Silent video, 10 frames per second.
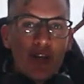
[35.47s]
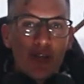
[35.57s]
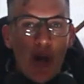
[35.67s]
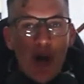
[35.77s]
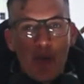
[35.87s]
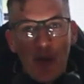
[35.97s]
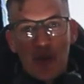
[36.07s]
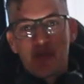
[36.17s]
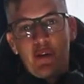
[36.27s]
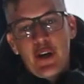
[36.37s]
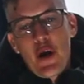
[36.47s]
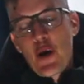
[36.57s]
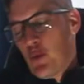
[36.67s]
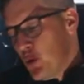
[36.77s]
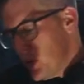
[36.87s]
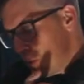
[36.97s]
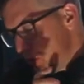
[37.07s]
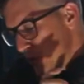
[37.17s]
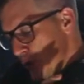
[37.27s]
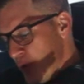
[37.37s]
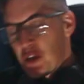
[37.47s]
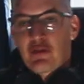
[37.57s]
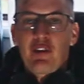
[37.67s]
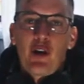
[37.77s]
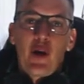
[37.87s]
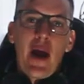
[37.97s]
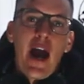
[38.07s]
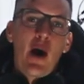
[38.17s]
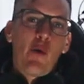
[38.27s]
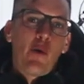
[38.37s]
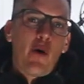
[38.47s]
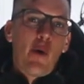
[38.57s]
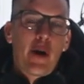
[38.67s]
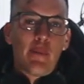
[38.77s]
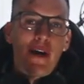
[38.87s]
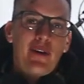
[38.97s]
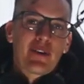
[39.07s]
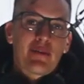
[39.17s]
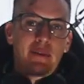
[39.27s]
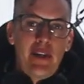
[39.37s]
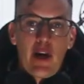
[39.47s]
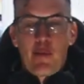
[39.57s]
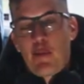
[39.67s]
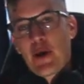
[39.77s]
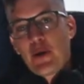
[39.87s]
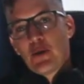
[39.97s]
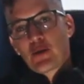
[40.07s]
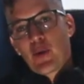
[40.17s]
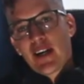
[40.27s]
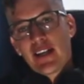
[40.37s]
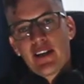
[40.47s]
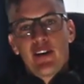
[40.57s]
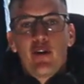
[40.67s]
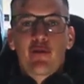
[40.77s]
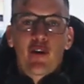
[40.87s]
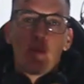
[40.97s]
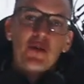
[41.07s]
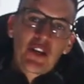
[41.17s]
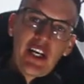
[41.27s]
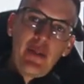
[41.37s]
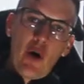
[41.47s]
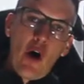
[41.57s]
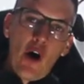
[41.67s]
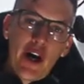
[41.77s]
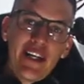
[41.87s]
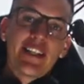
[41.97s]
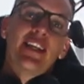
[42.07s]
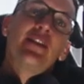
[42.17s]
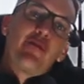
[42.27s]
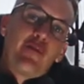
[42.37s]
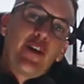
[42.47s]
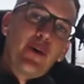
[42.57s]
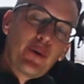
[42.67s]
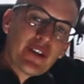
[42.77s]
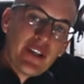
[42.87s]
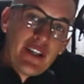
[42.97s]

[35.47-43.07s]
So what this video will do is just follow how I went about you know, preparing this rug from skinning the hind in the field